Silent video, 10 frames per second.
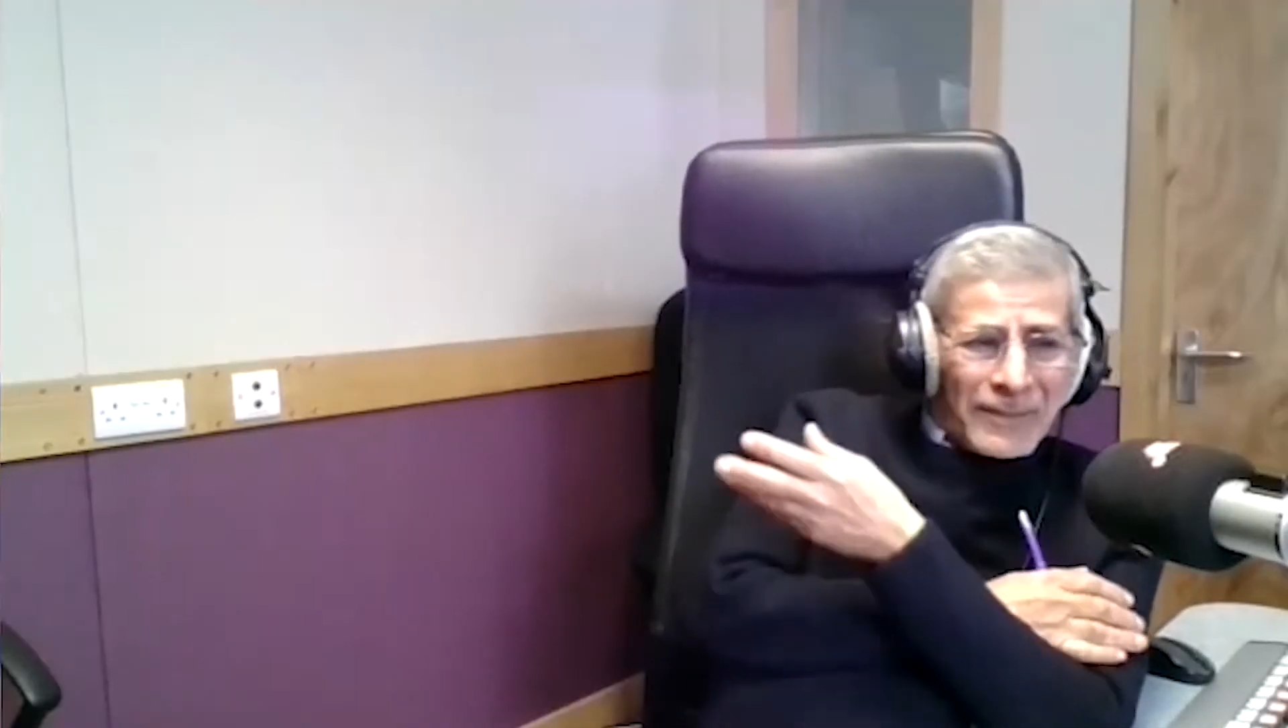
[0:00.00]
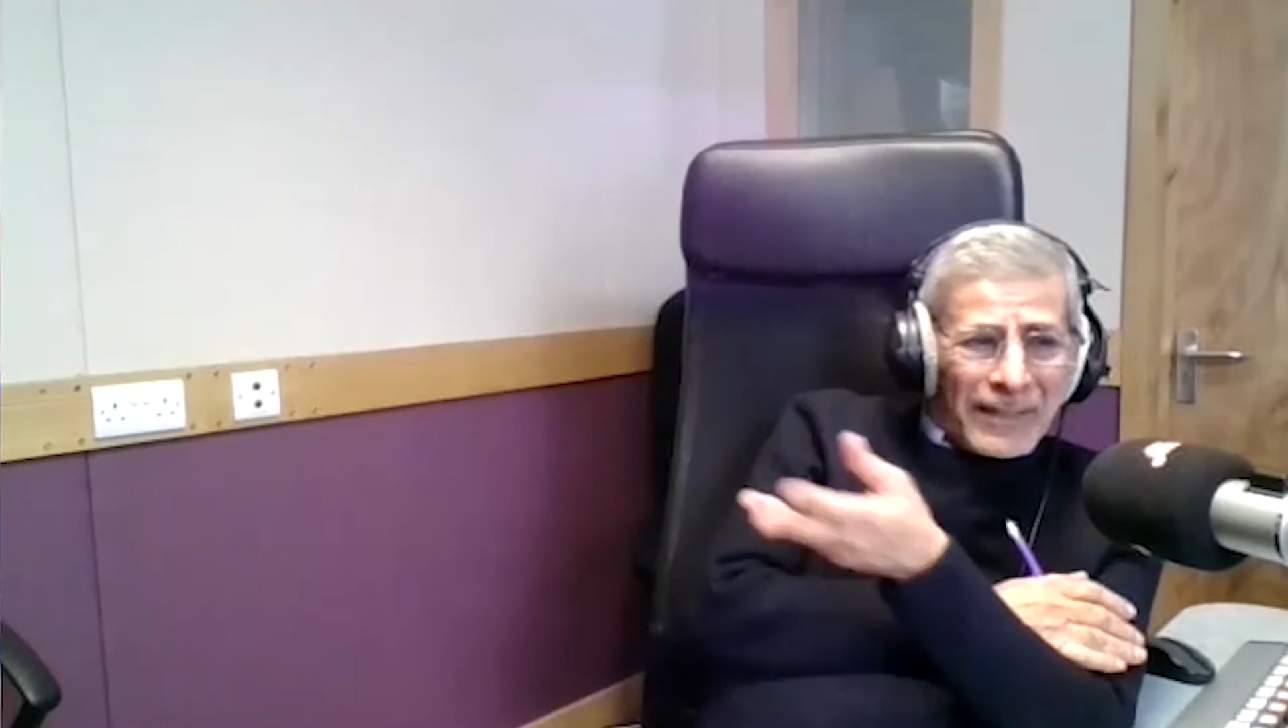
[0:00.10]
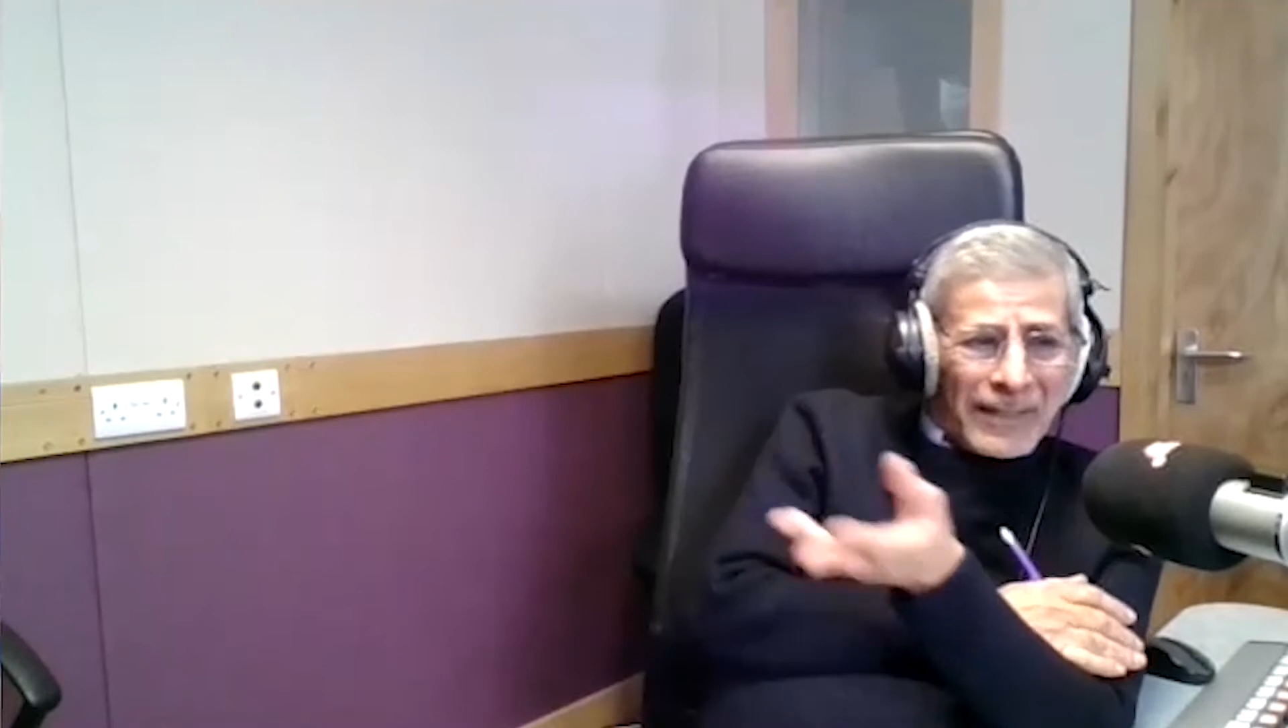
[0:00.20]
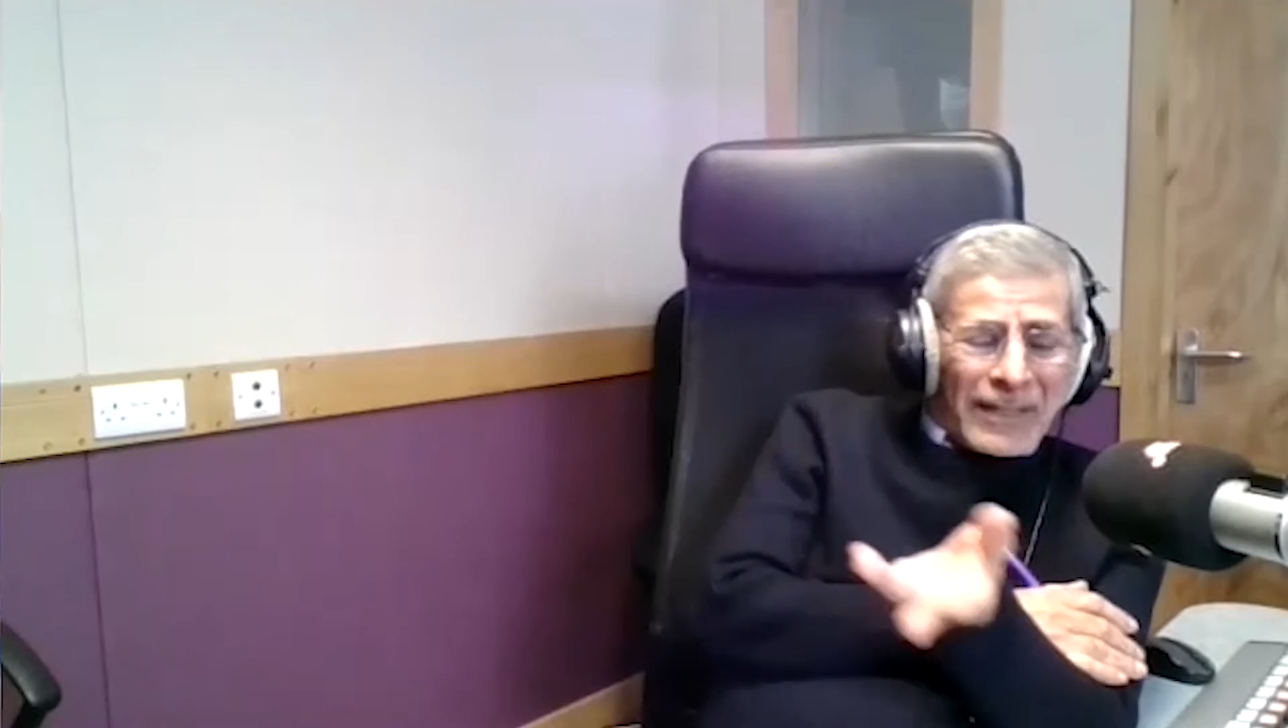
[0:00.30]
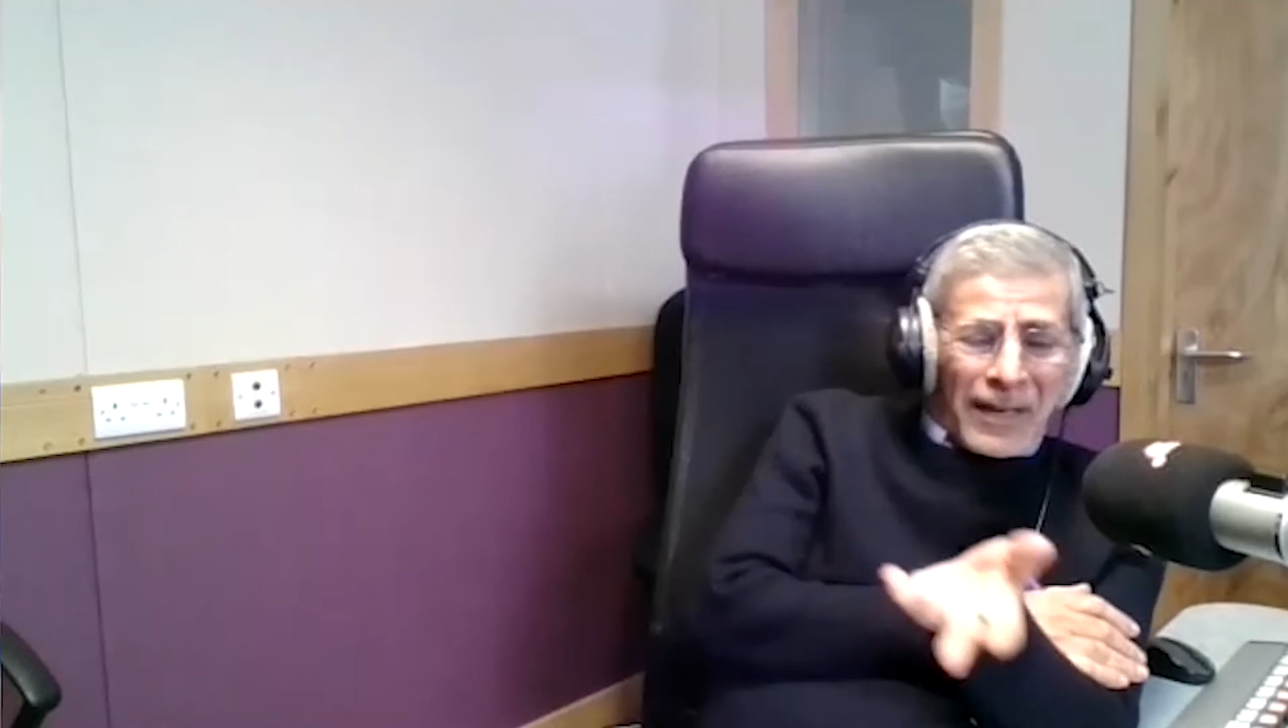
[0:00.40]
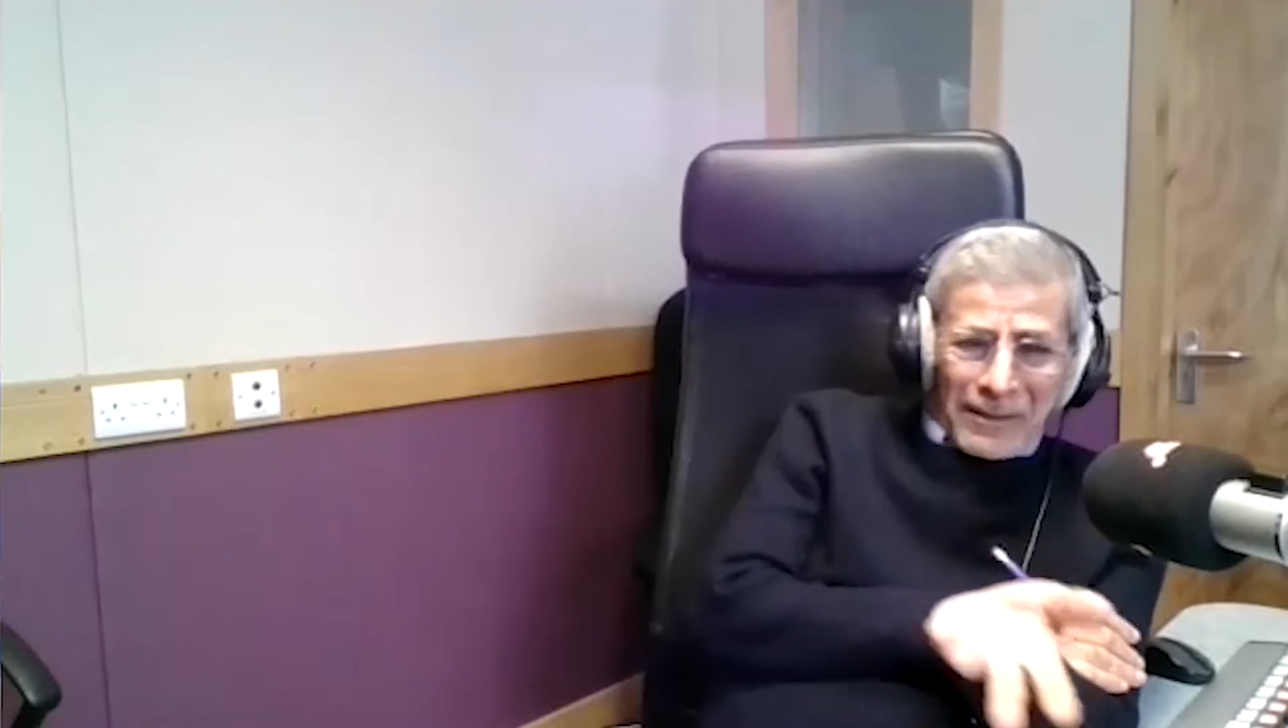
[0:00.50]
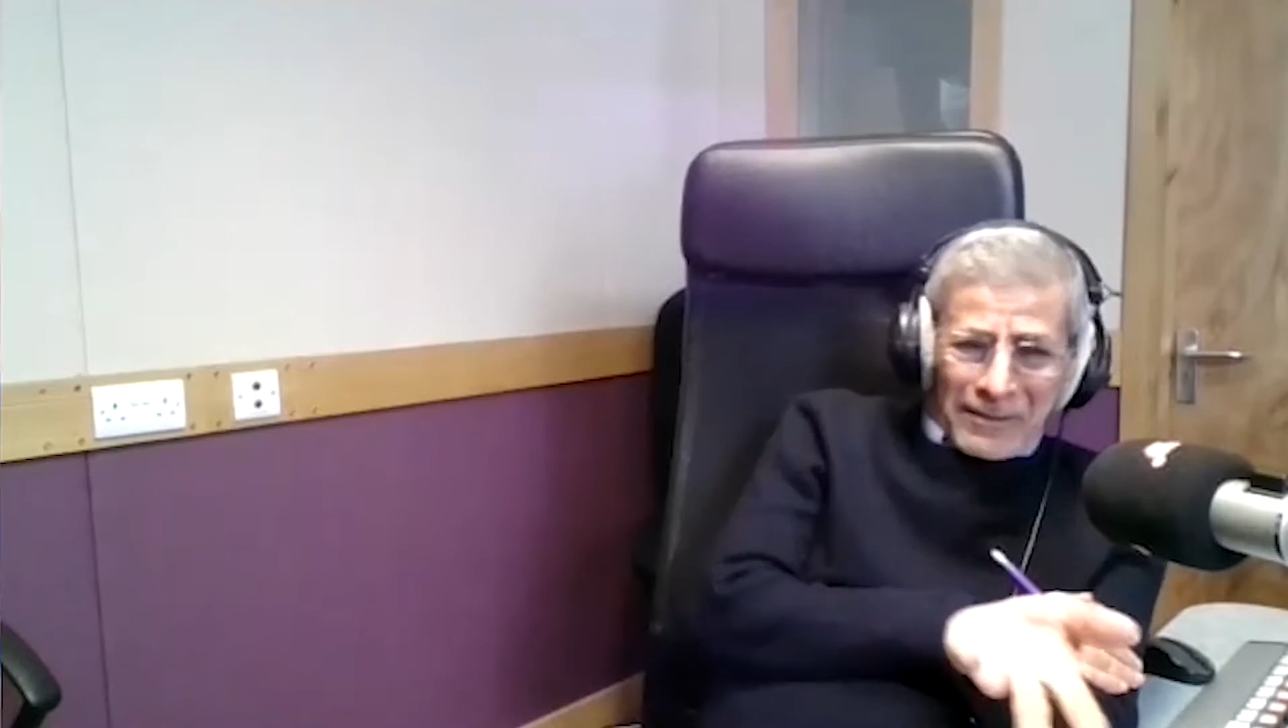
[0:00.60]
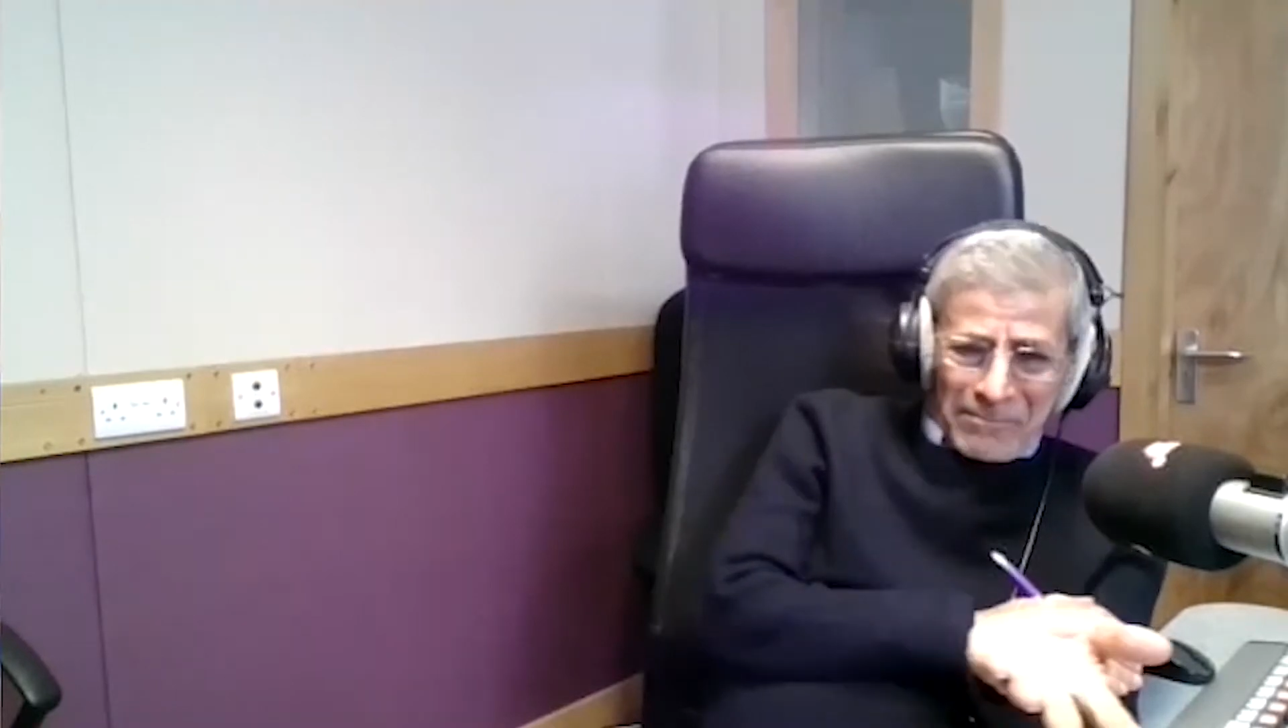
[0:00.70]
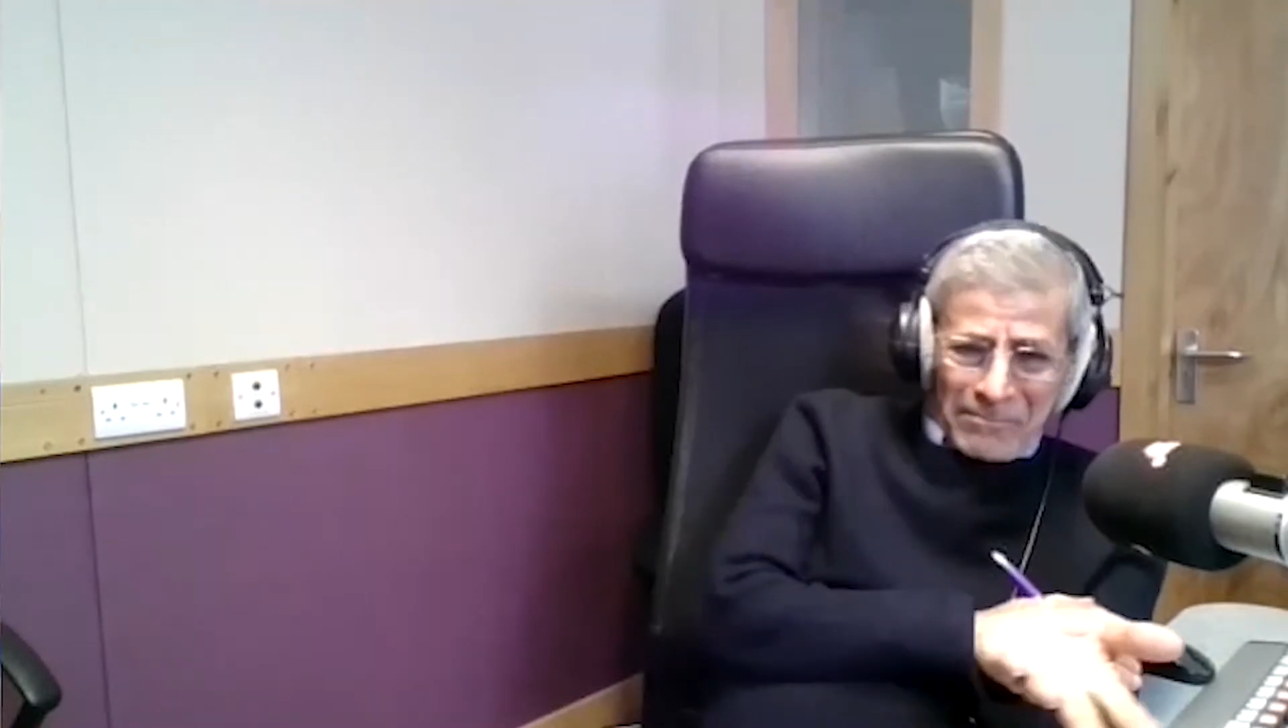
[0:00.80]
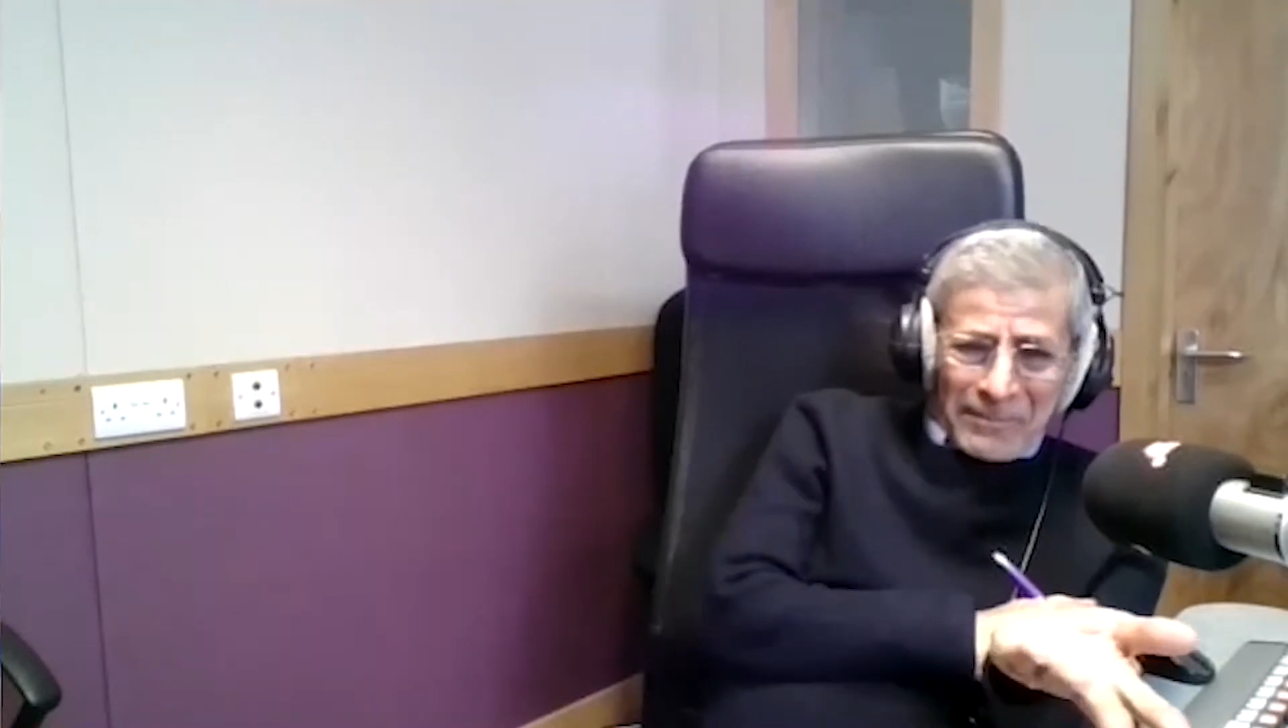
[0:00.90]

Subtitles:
in our,